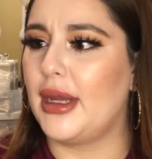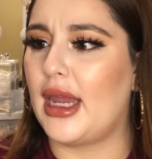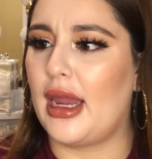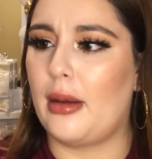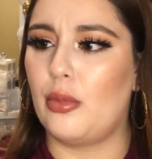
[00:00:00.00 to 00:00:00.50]
It
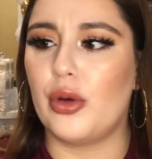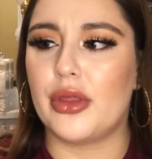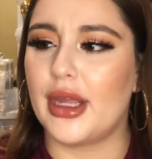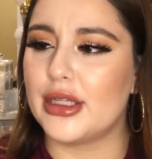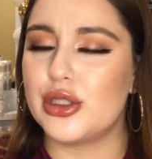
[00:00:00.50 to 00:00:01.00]
came
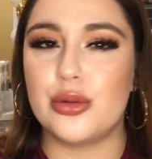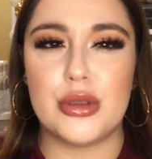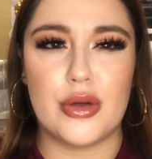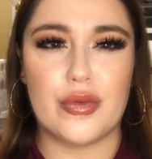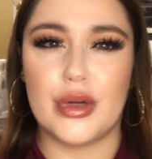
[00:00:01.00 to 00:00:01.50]
with like two
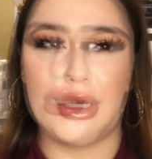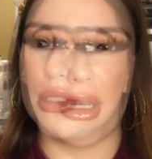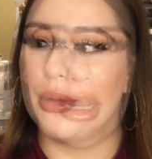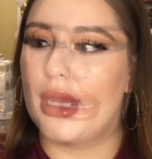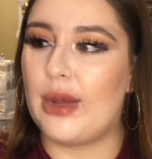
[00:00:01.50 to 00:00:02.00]
different,
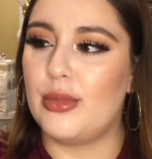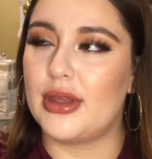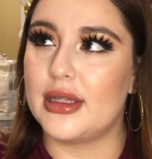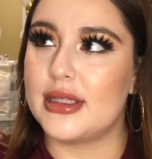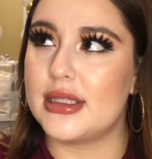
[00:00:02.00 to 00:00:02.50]
so it came with
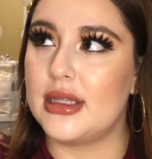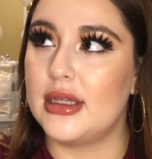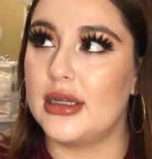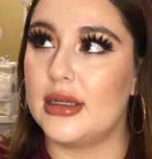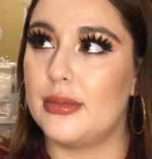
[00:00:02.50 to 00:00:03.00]
this
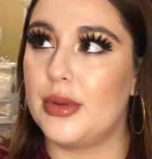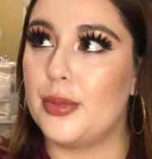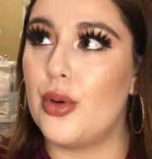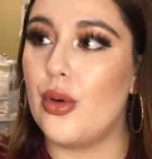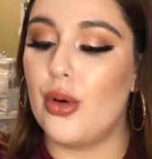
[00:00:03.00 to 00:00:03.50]
the
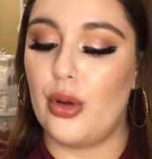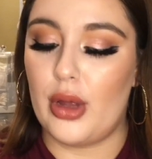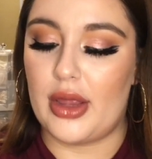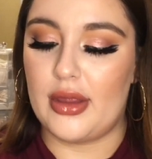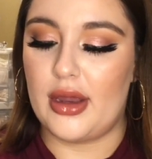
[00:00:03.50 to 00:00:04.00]
pole
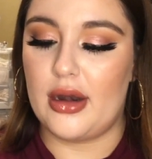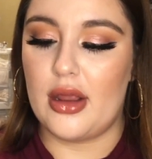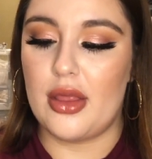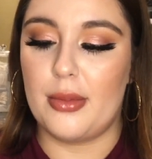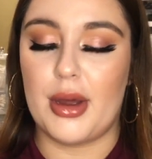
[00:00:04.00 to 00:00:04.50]
and then
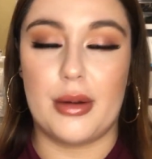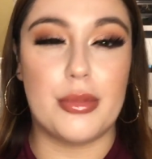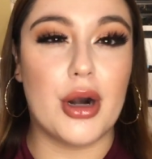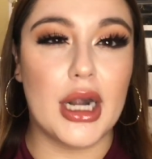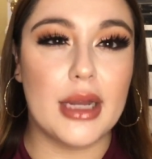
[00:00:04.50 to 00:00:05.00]
the bottom
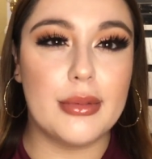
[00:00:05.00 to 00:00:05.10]
part,